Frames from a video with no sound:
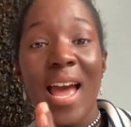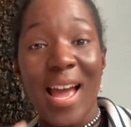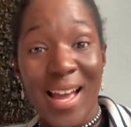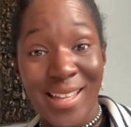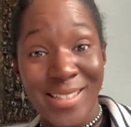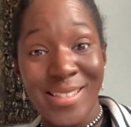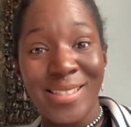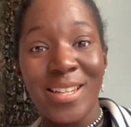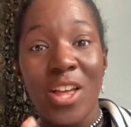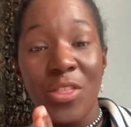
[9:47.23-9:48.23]
and
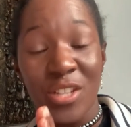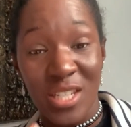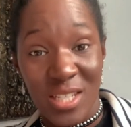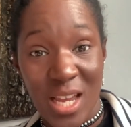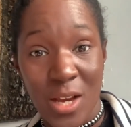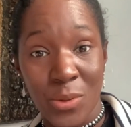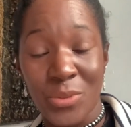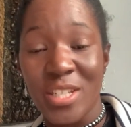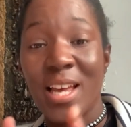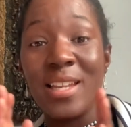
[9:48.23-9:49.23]
the
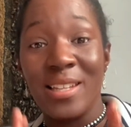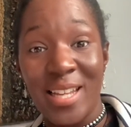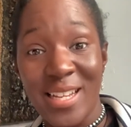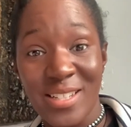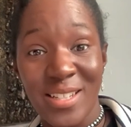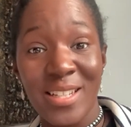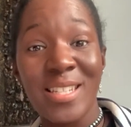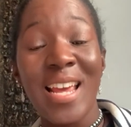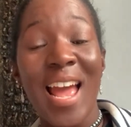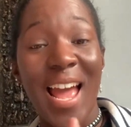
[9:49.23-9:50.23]
sounds. Letters
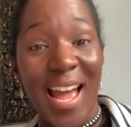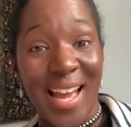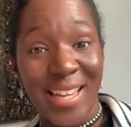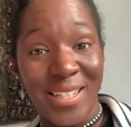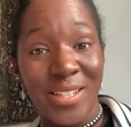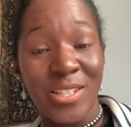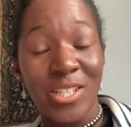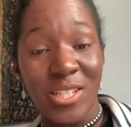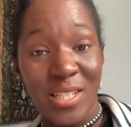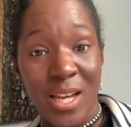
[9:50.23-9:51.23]
and
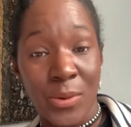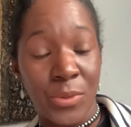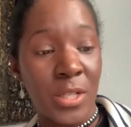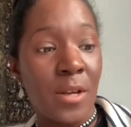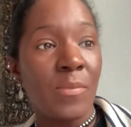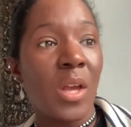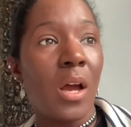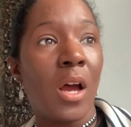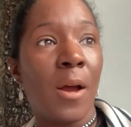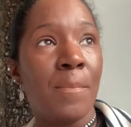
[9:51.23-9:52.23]
sounds.
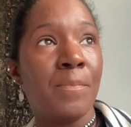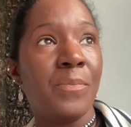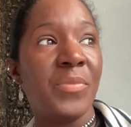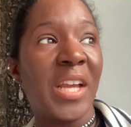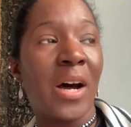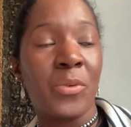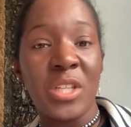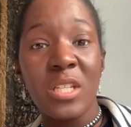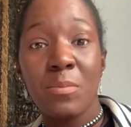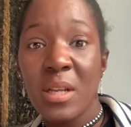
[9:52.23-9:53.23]
Now,
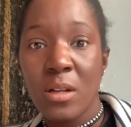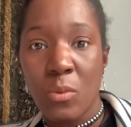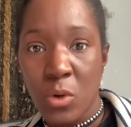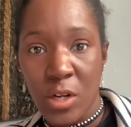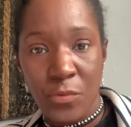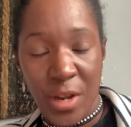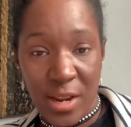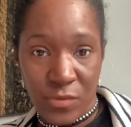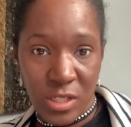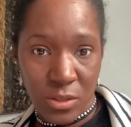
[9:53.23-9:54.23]
this may not work for
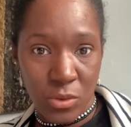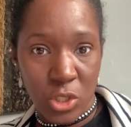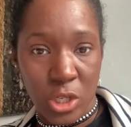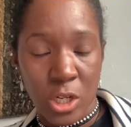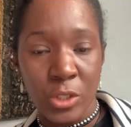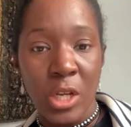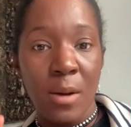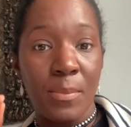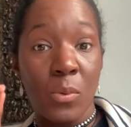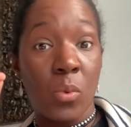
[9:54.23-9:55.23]
every single child,
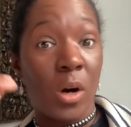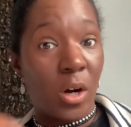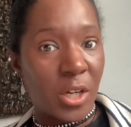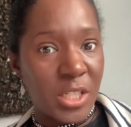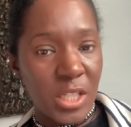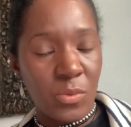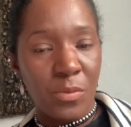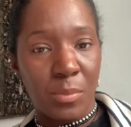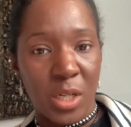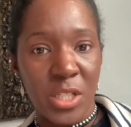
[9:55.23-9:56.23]
but what I did with
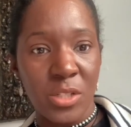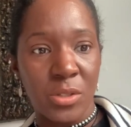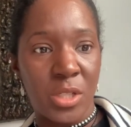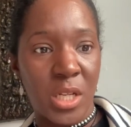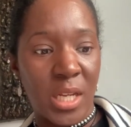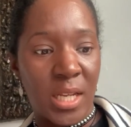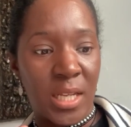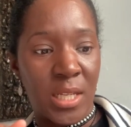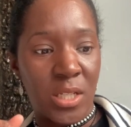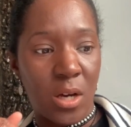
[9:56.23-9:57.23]
my son
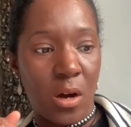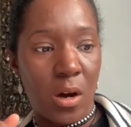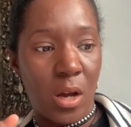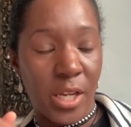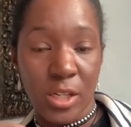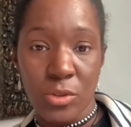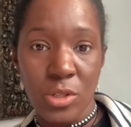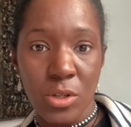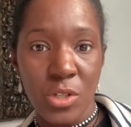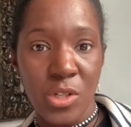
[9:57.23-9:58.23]
is he does
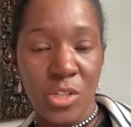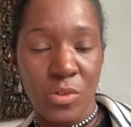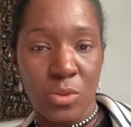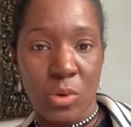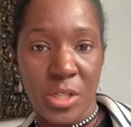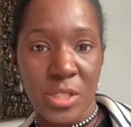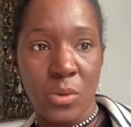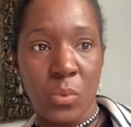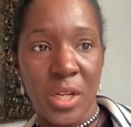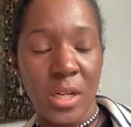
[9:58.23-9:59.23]
go to nursery twice a
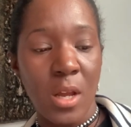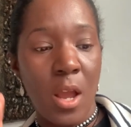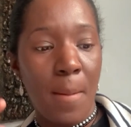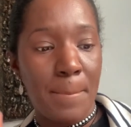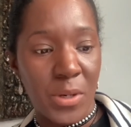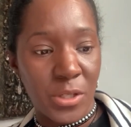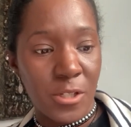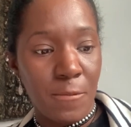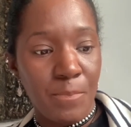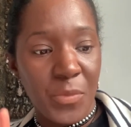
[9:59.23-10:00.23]
week, but
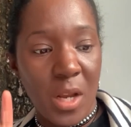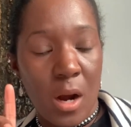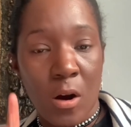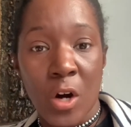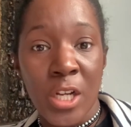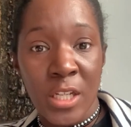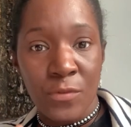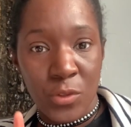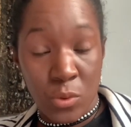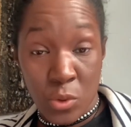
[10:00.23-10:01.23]
I've
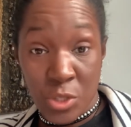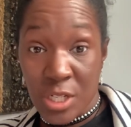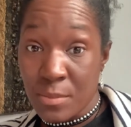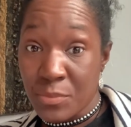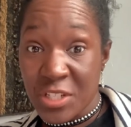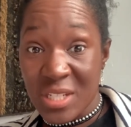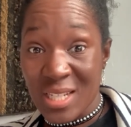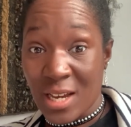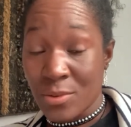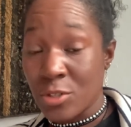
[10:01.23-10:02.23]
taught him the
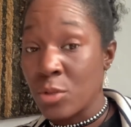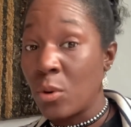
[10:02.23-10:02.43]
sounds. So